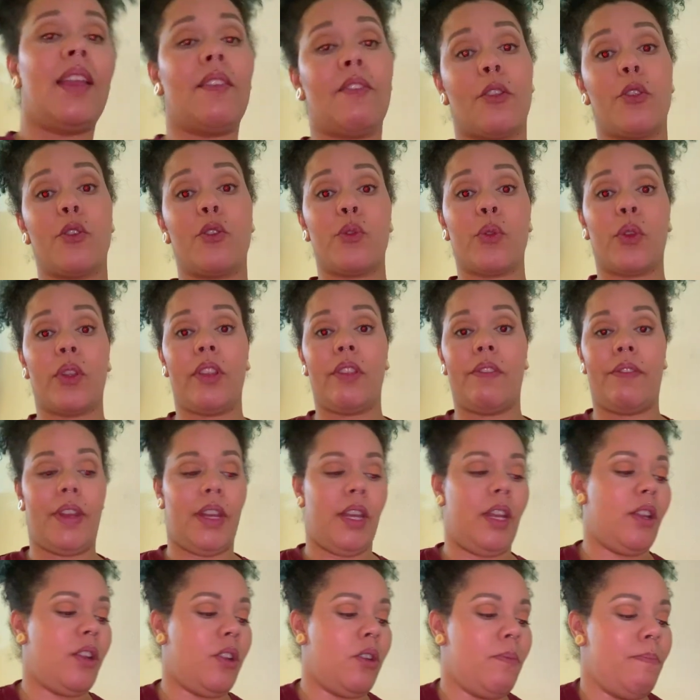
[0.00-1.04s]
if you enjoyed the
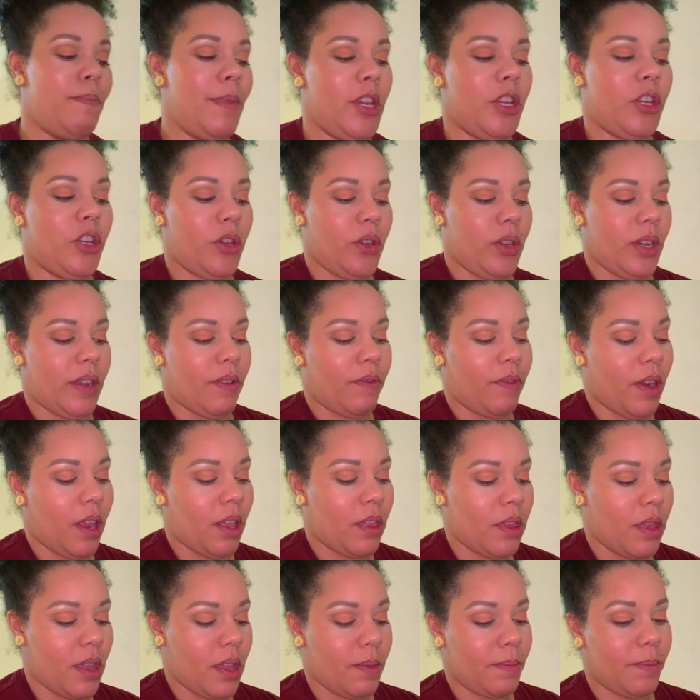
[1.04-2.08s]
video, make sure you give it
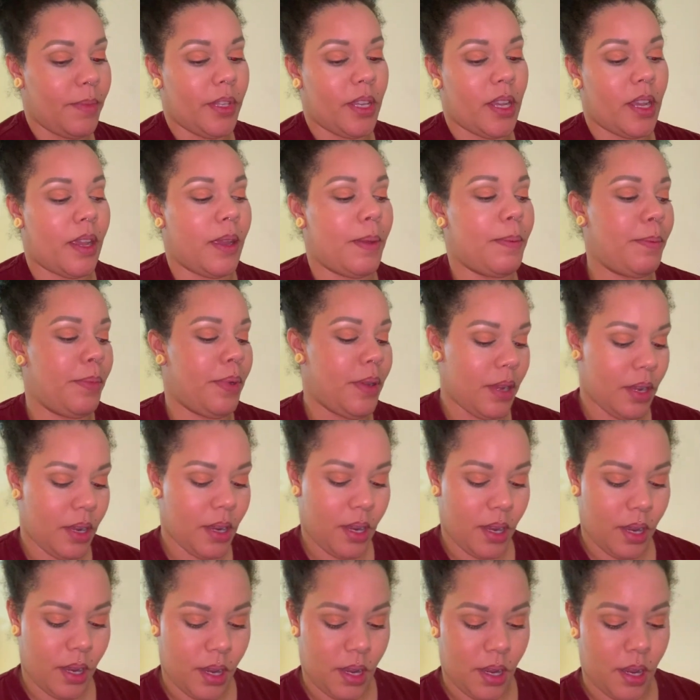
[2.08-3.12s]
a thumbs up.
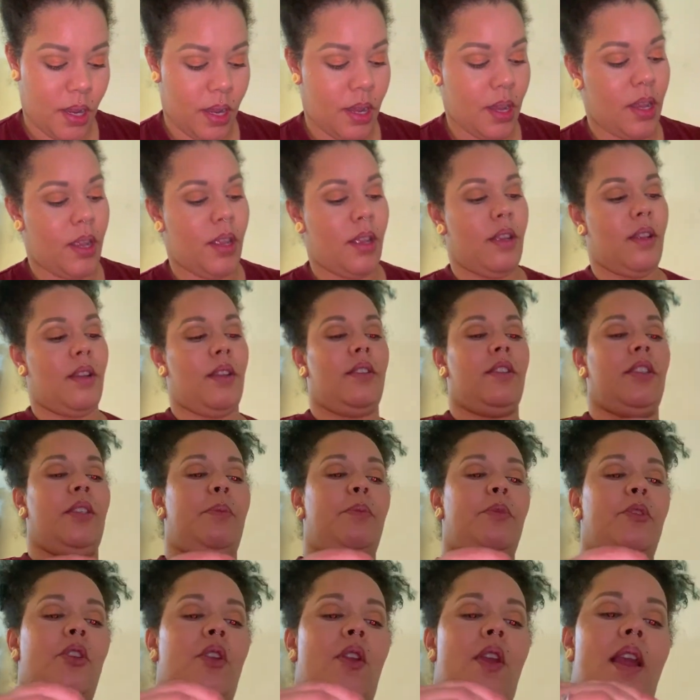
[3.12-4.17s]

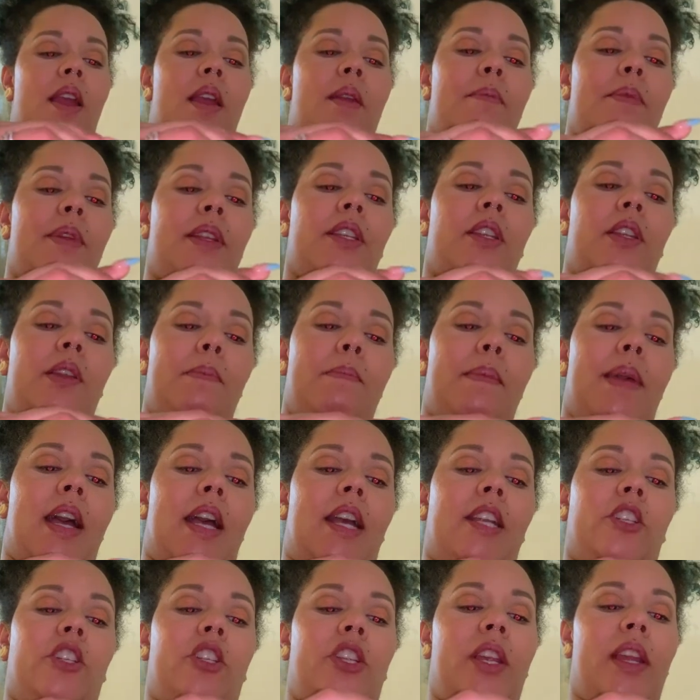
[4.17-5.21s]
Subscribe it to
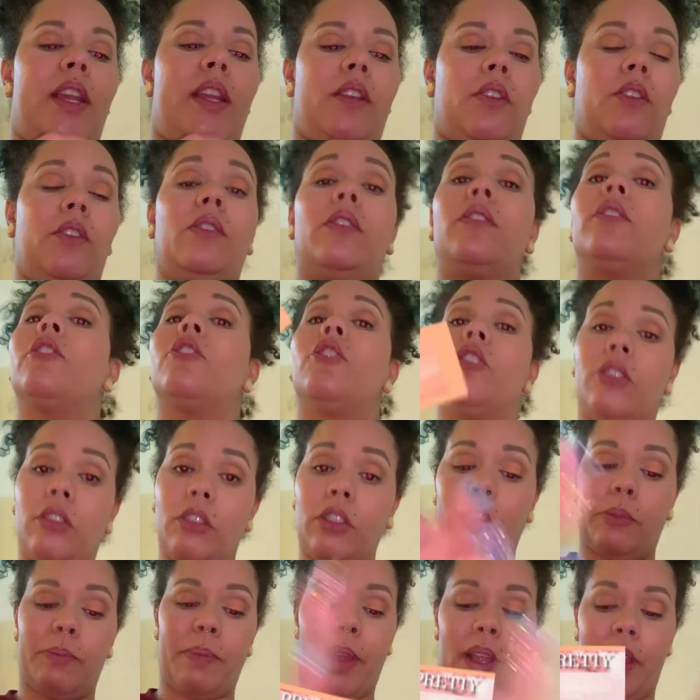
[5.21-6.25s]
my channel.
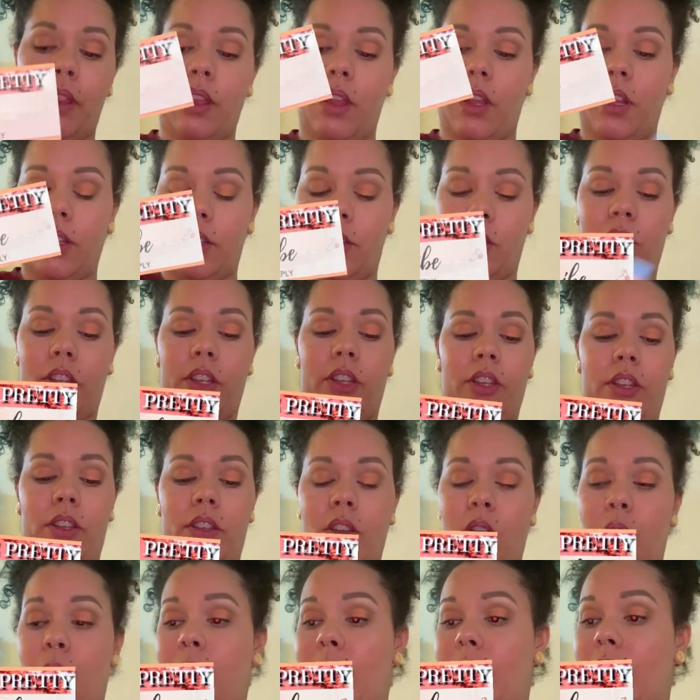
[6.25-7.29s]
Turn your bell on so you
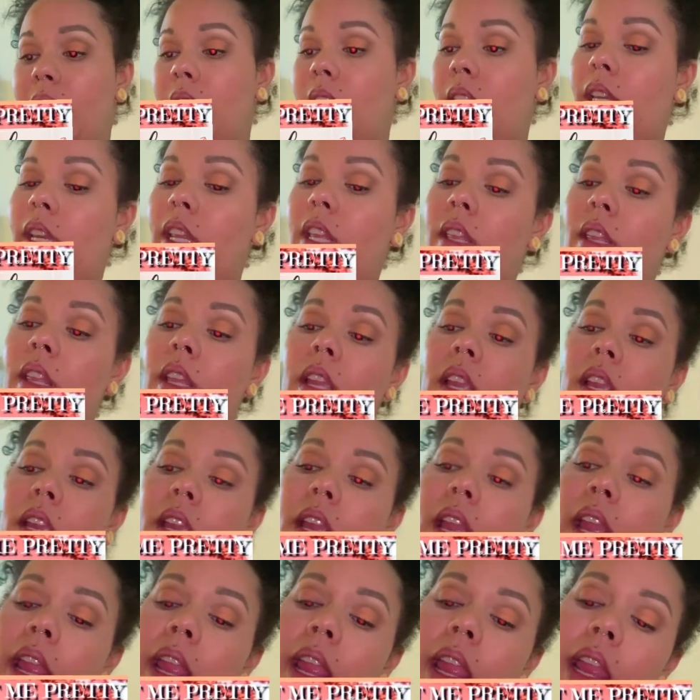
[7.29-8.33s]
don't miss
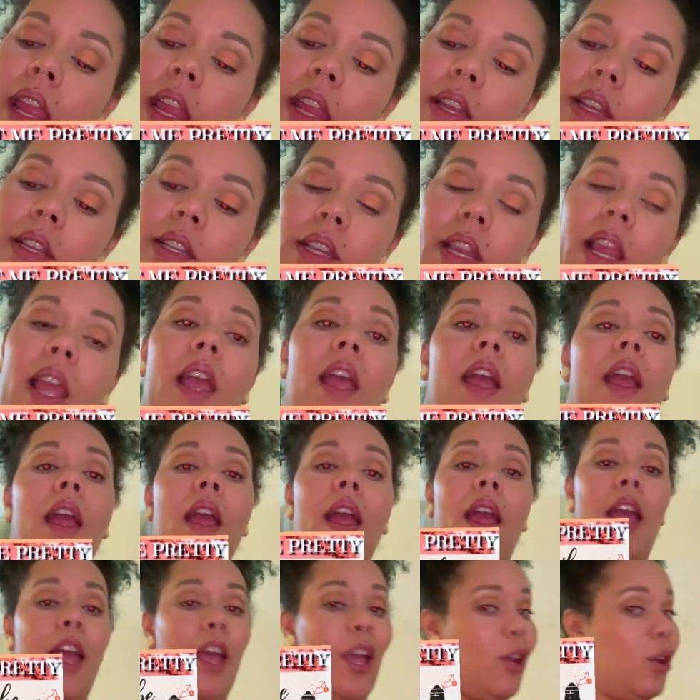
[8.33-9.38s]
anything. And
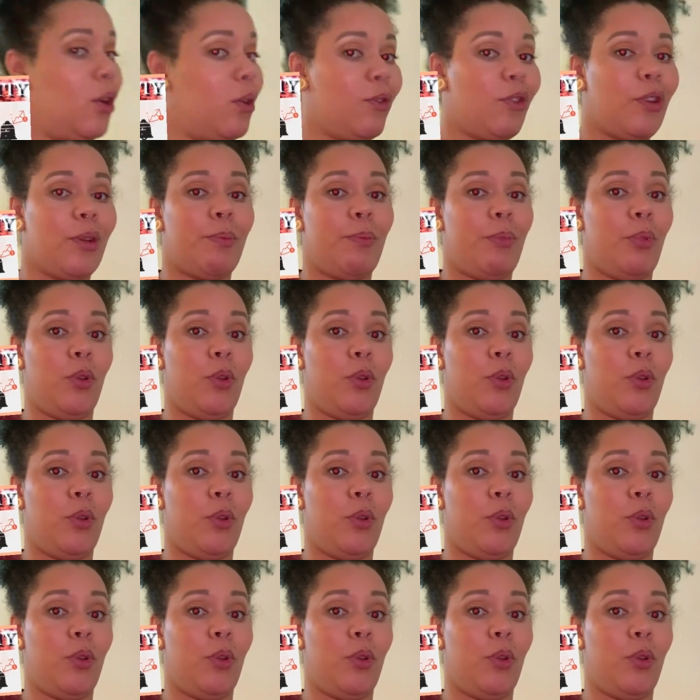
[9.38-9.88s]
head over to